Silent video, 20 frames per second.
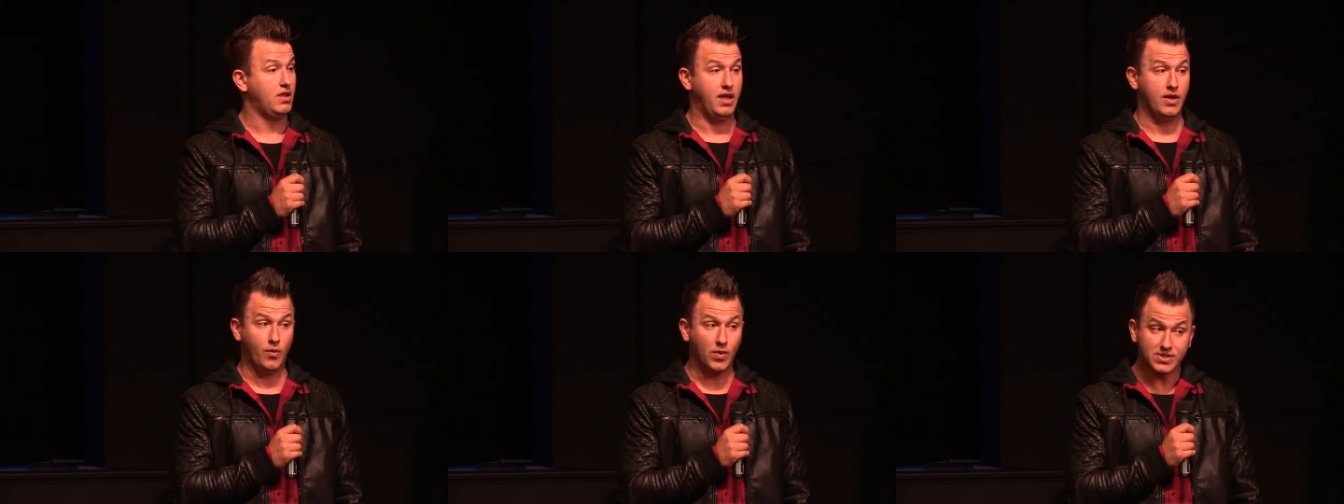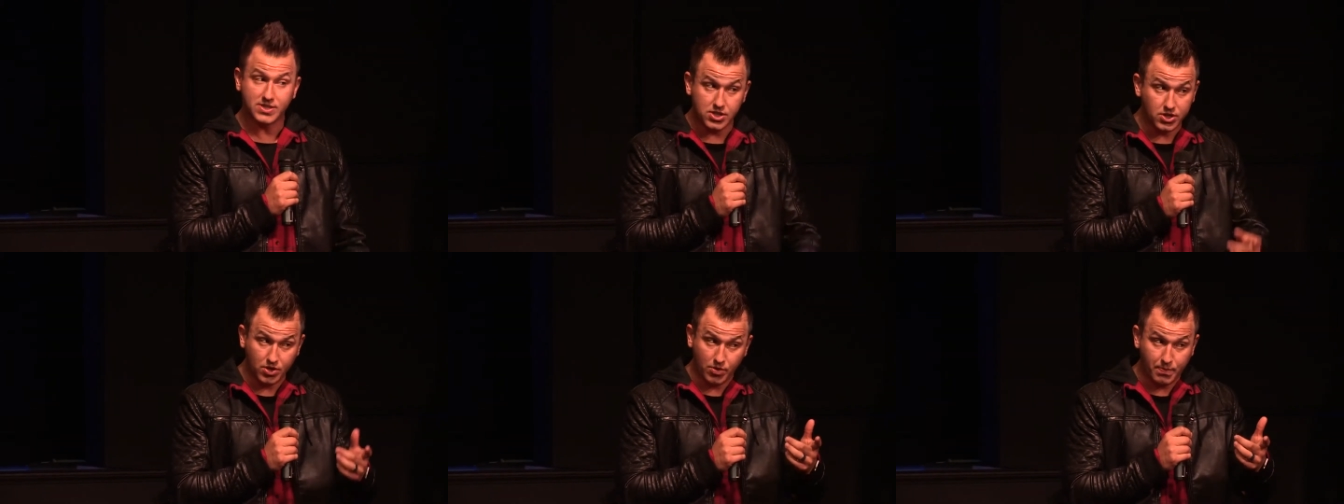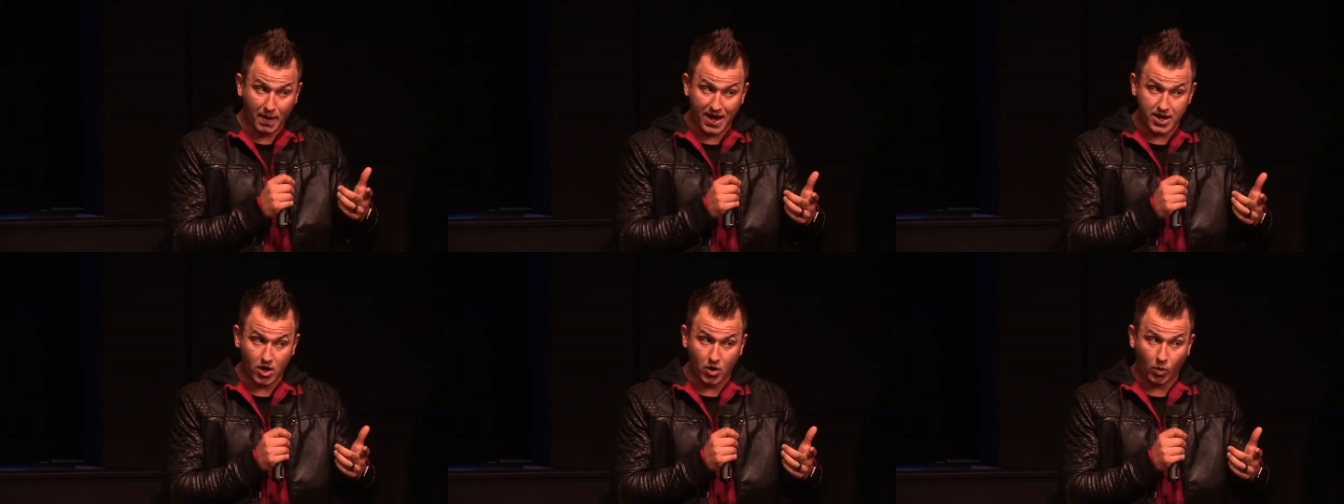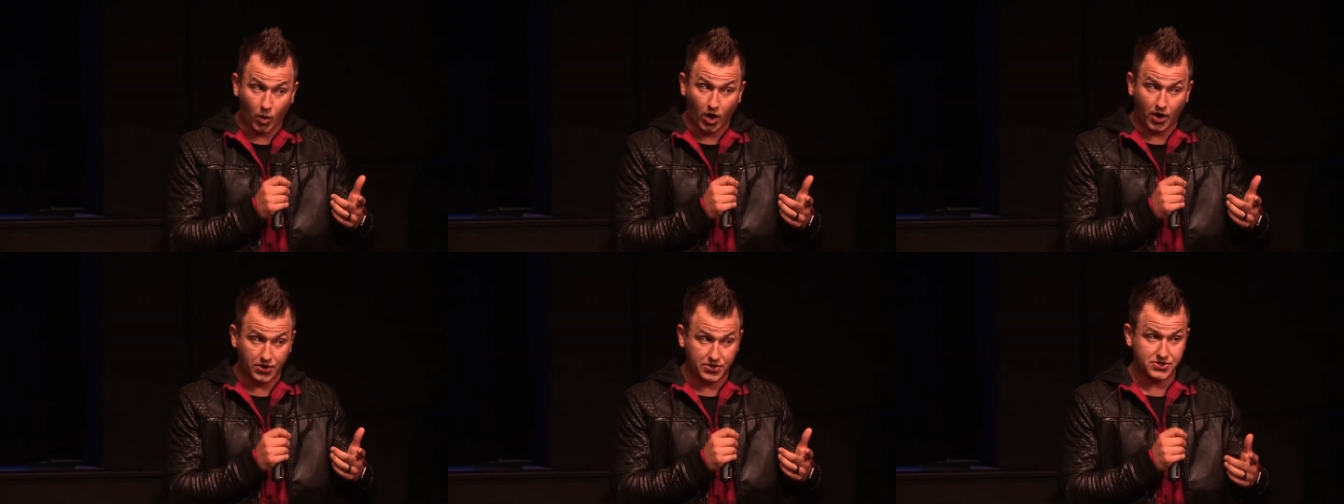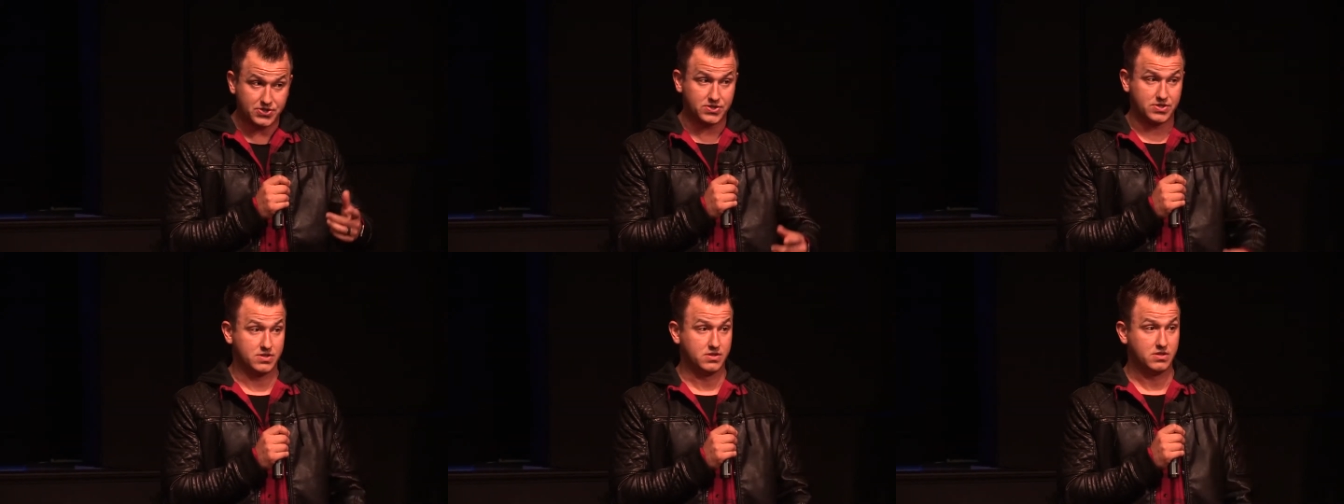It wasn't by your
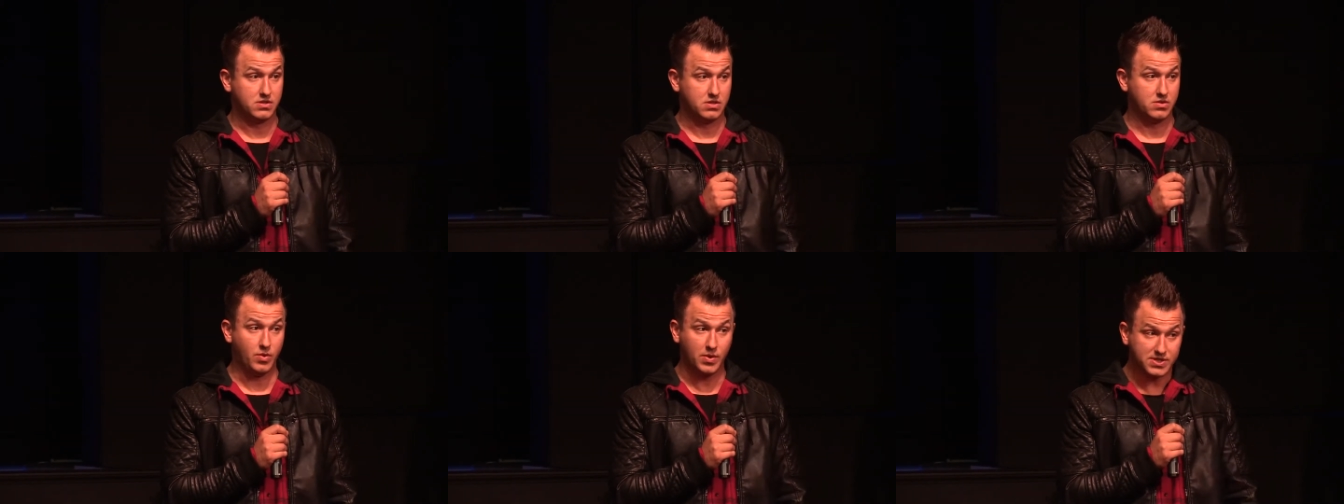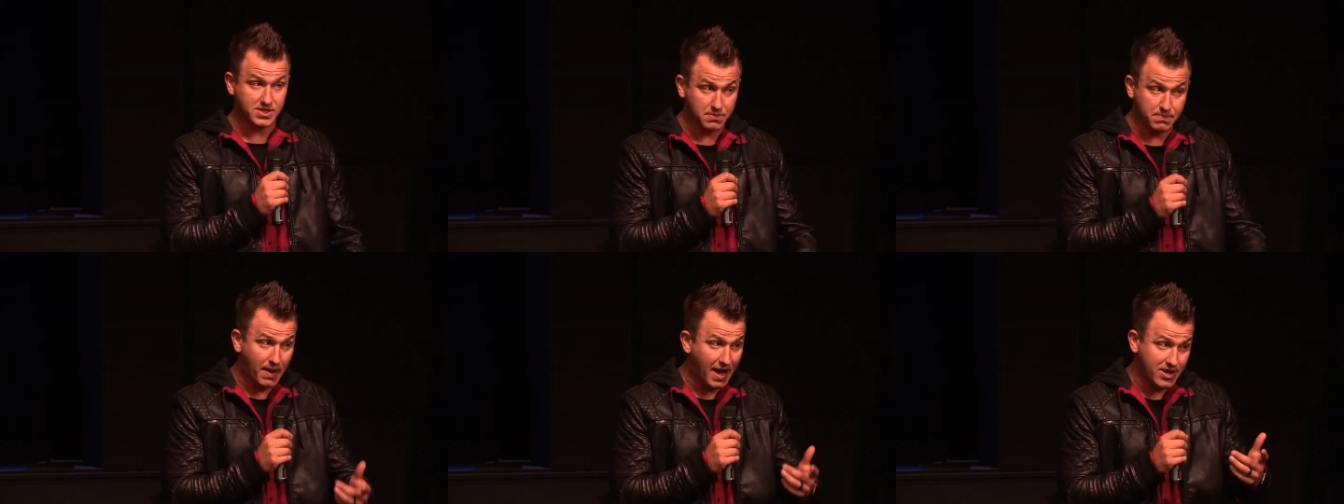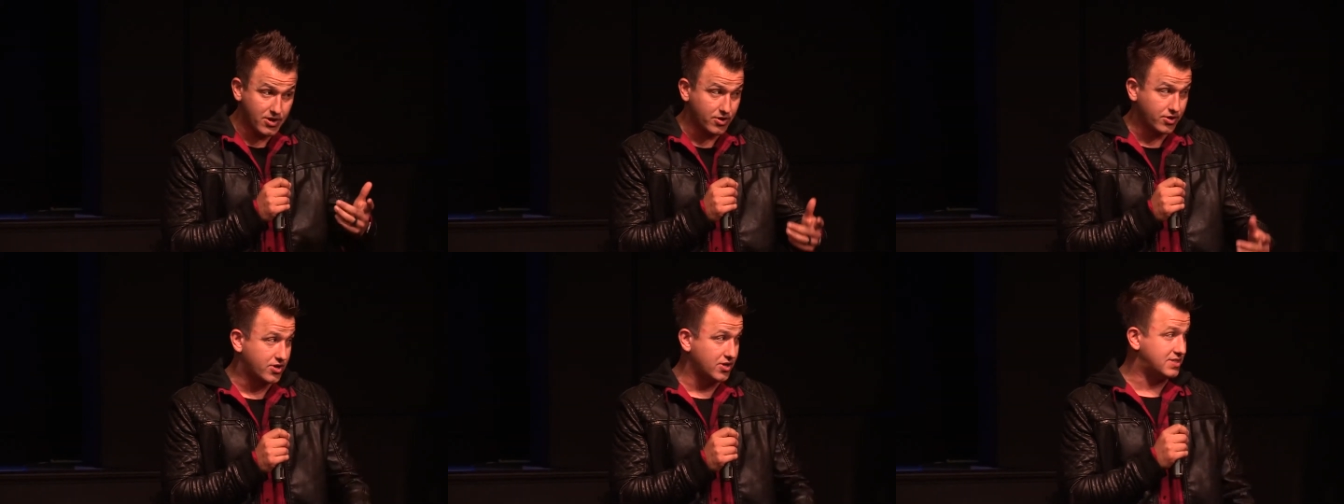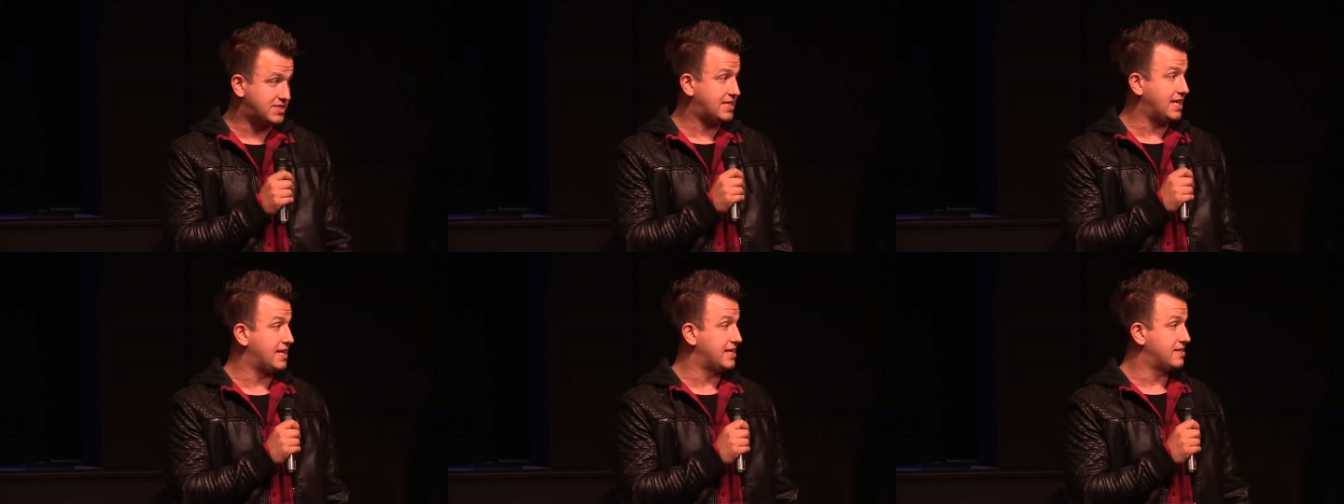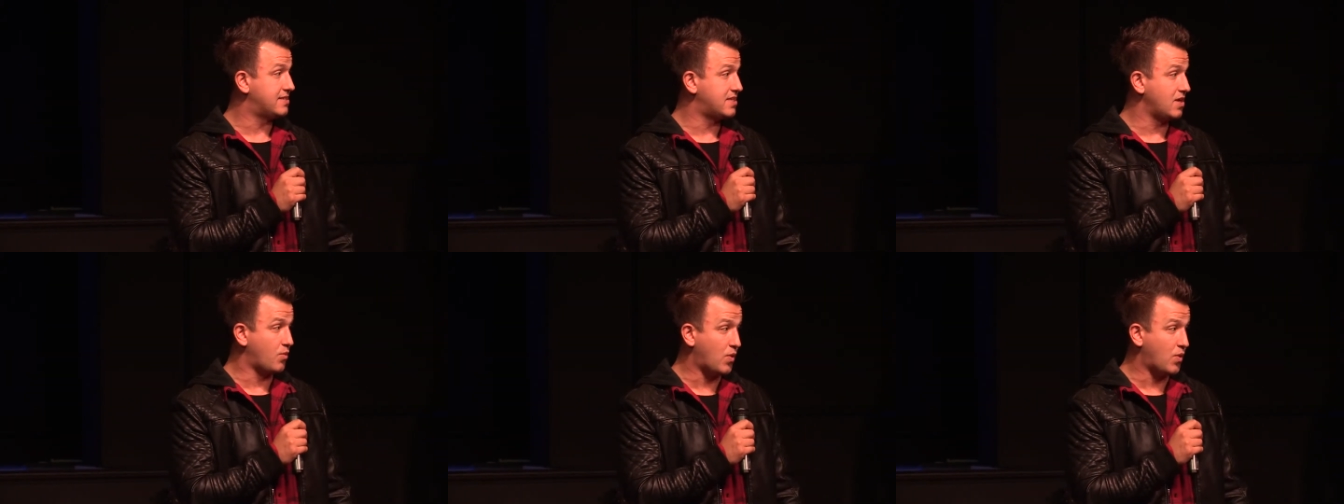works. It wasn't by your good deeds.